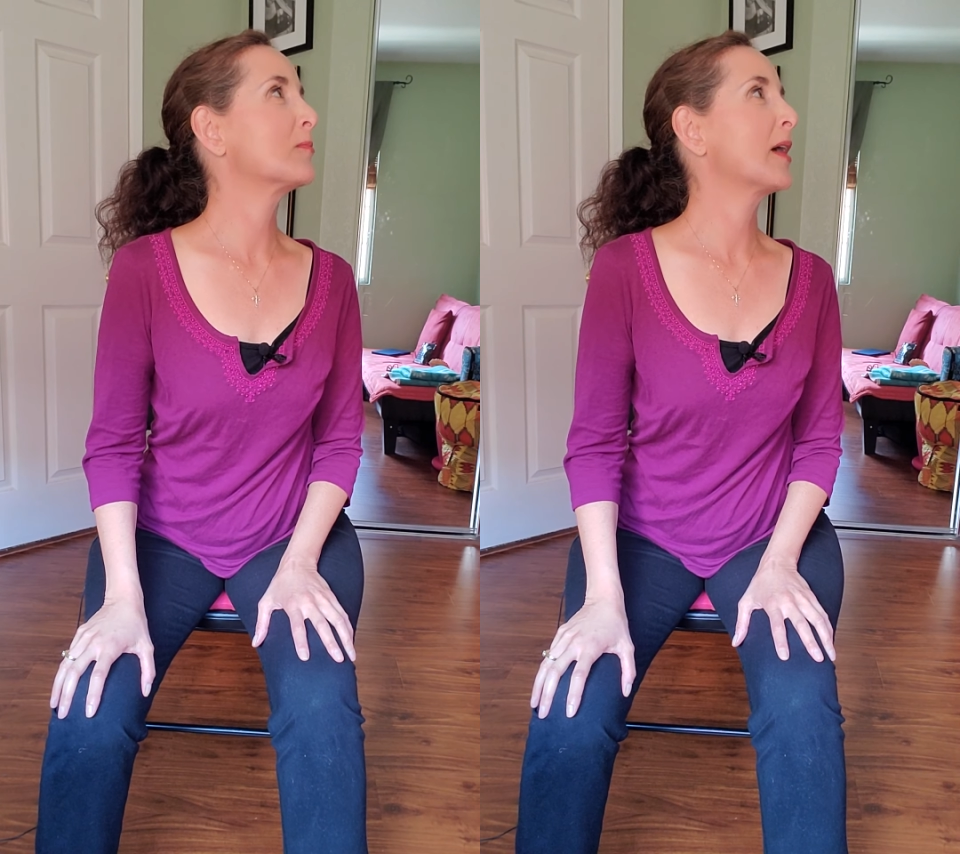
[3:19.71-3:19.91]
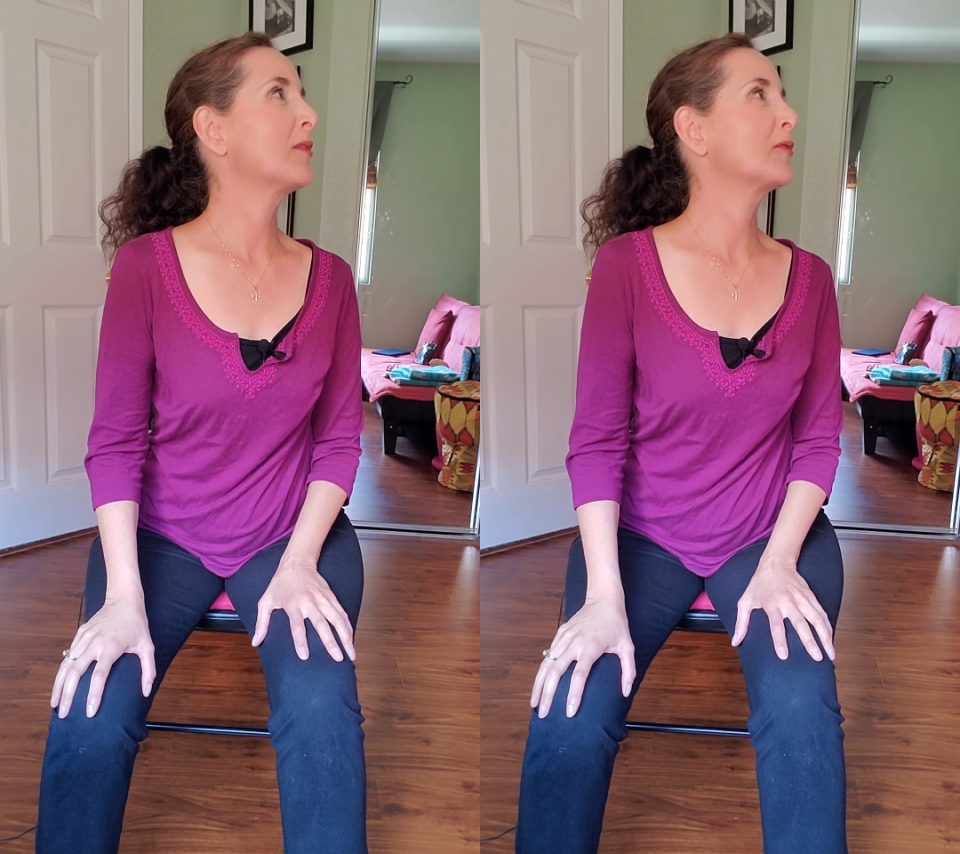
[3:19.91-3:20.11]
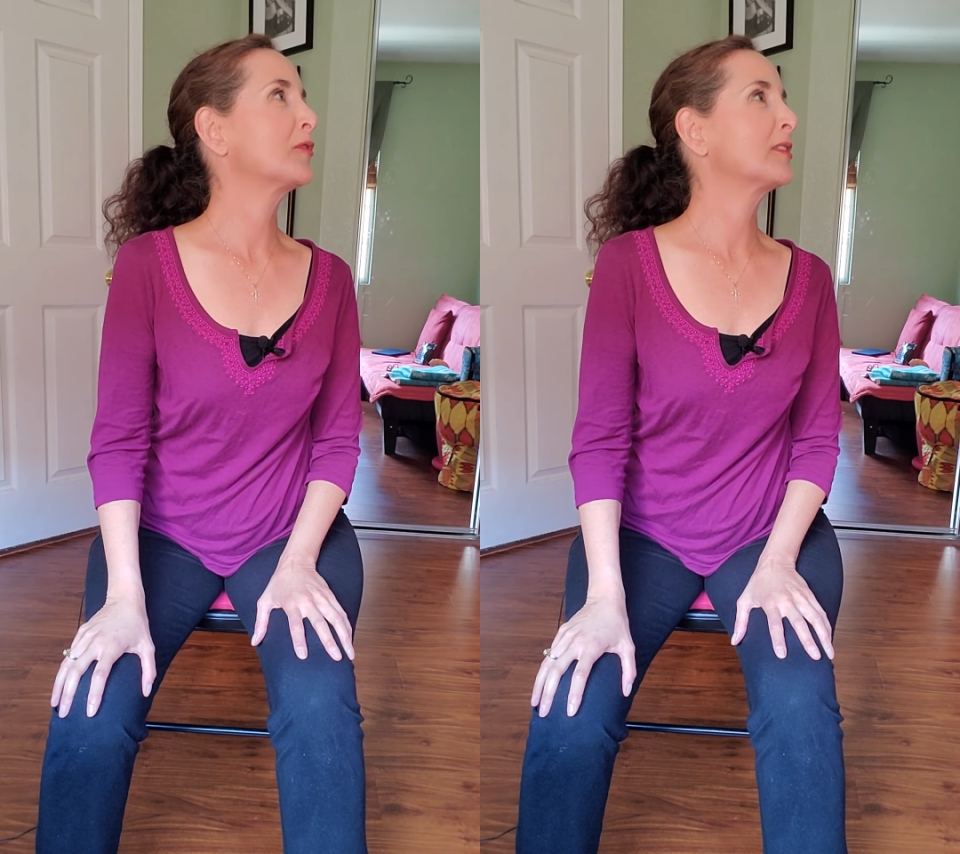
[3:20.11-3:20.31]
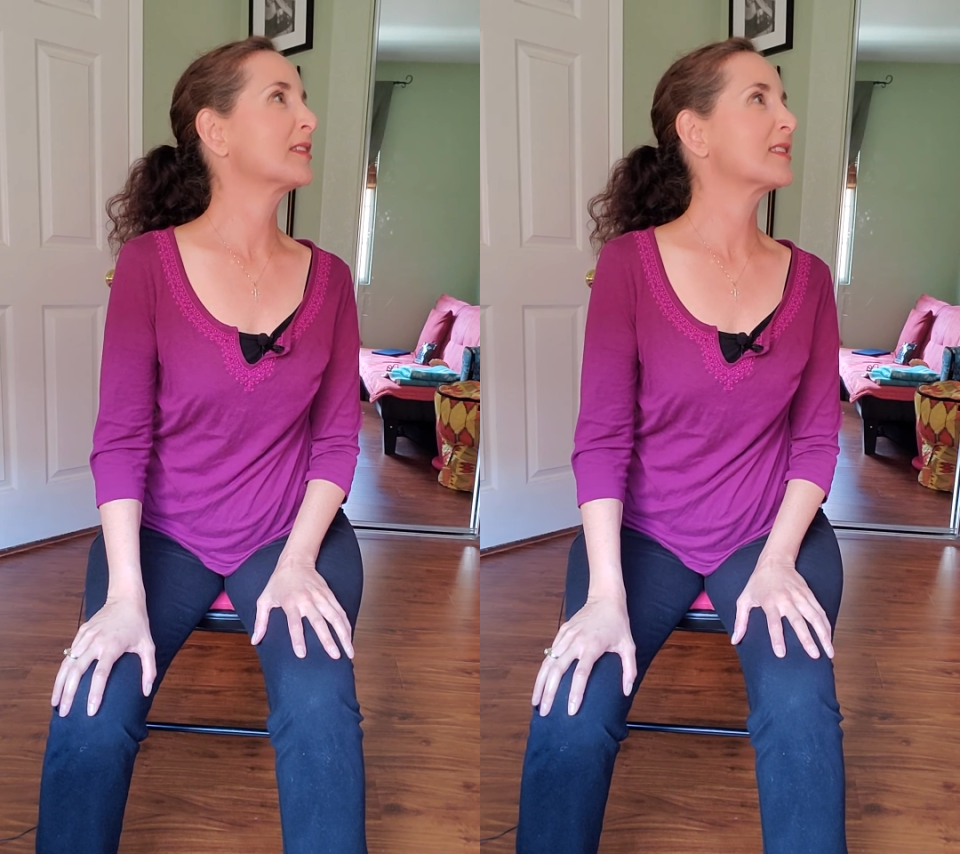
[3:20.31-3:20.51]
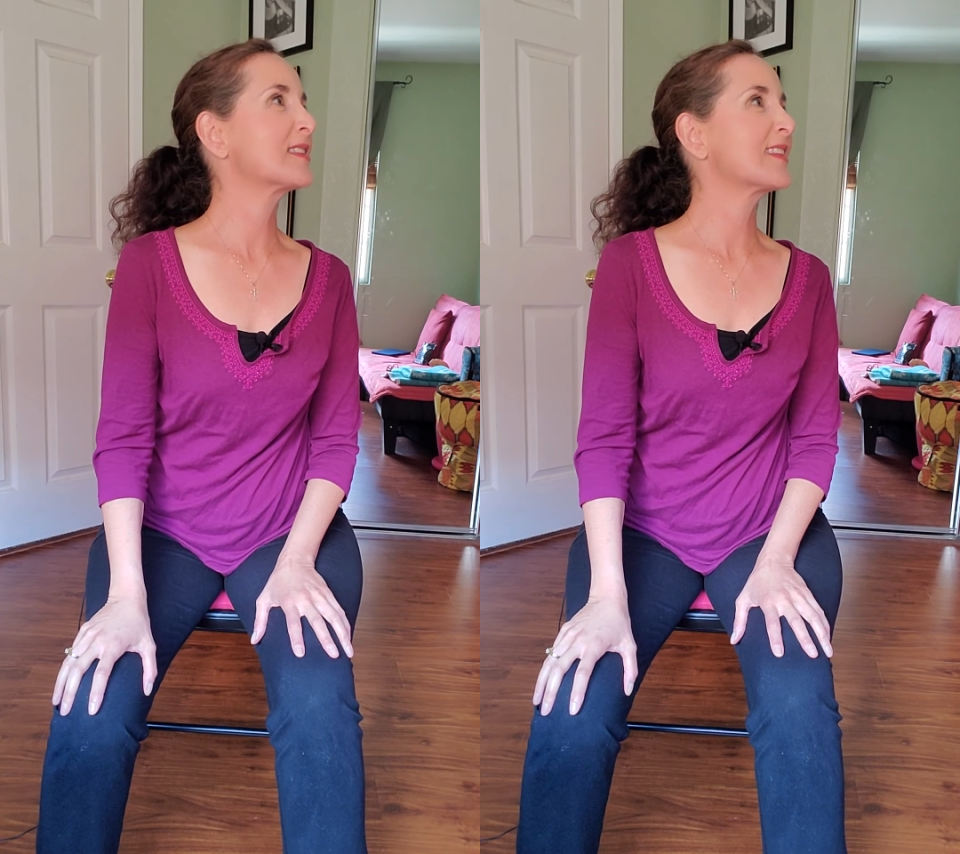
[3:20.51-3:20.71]

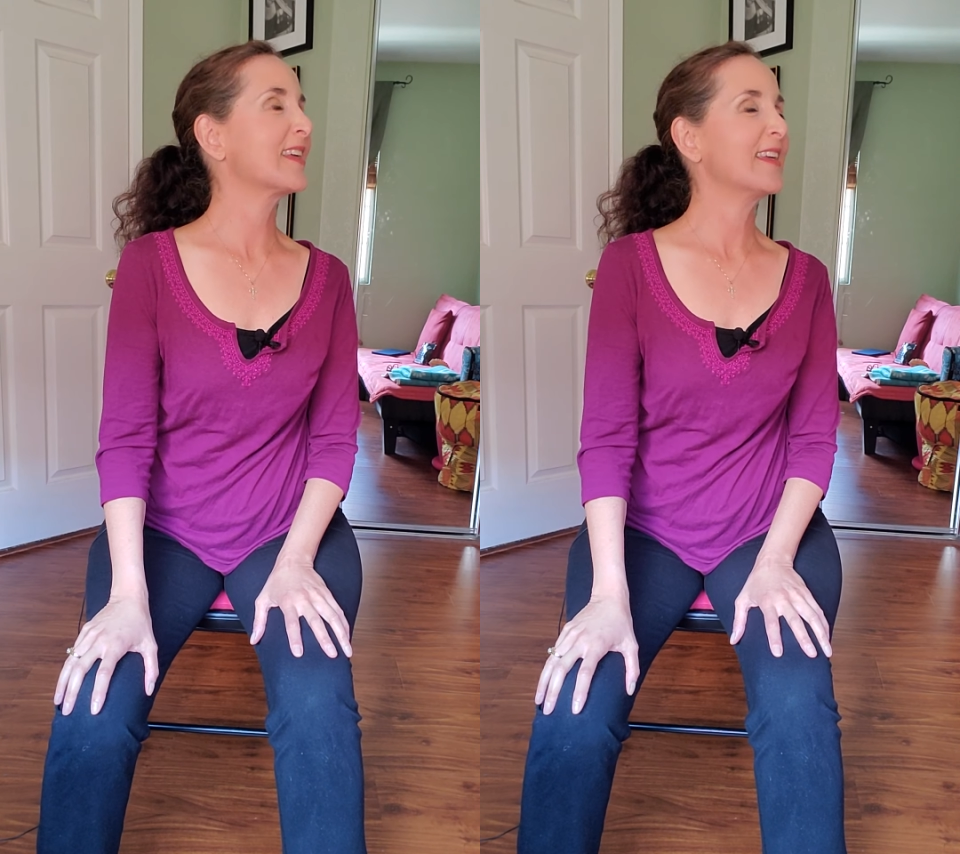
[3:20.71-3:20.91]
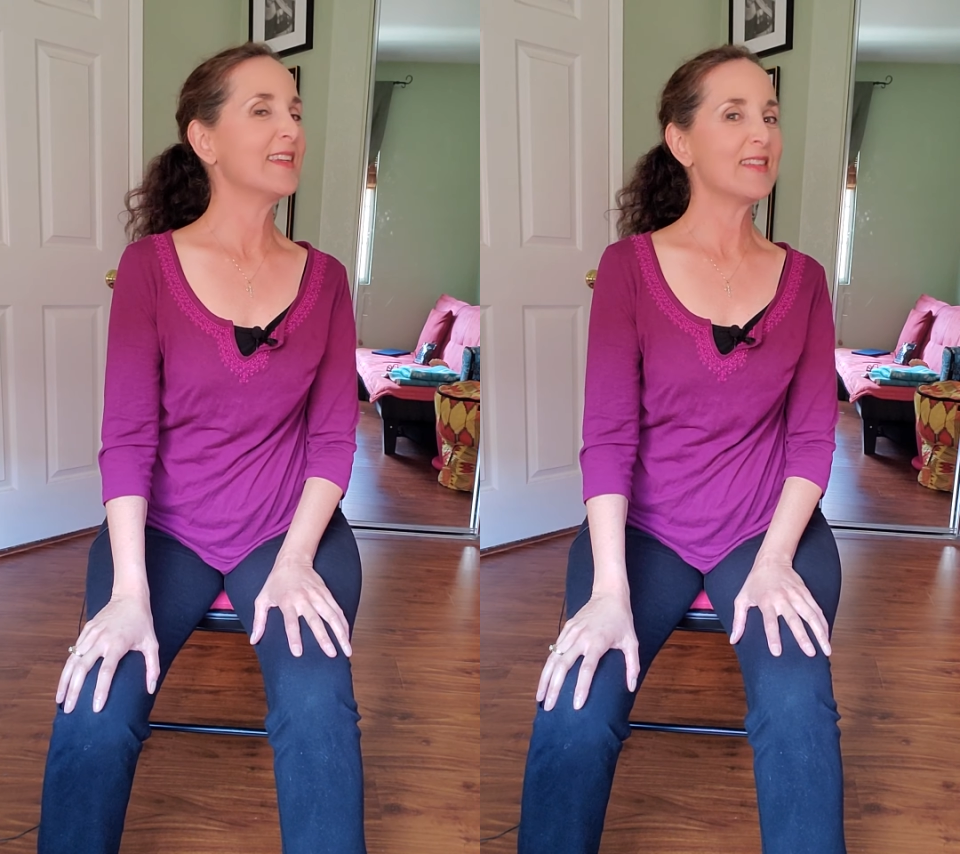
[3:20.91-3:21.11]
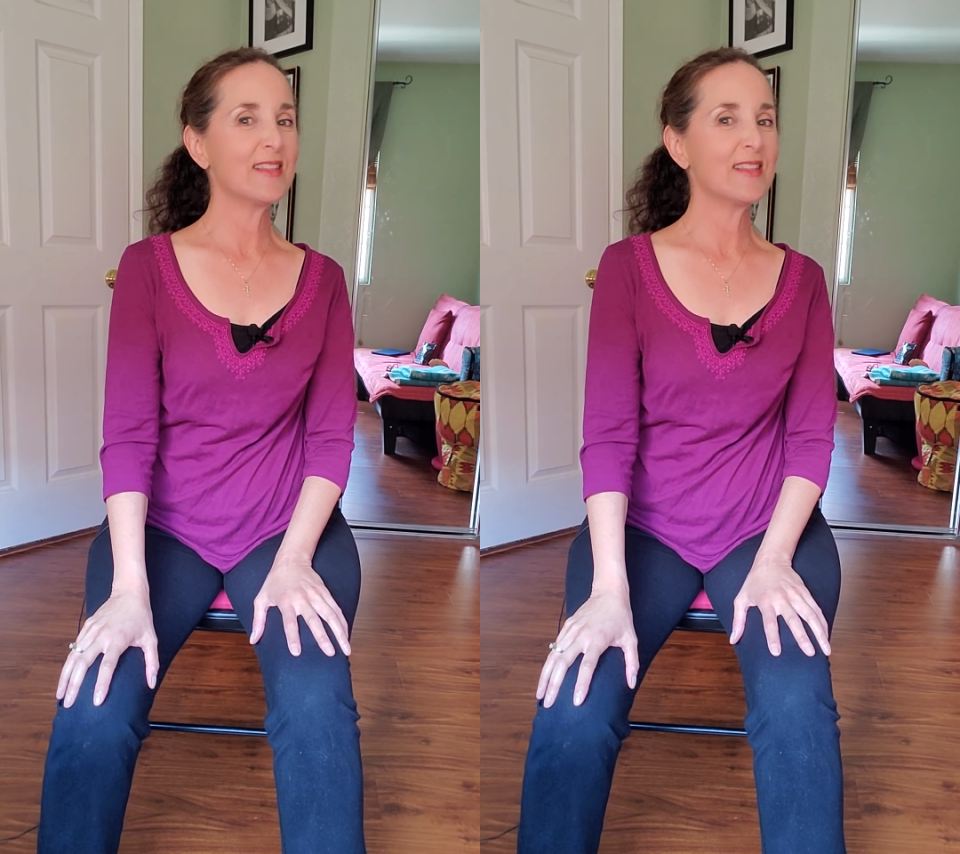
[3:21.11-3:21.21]
mindfulness thing,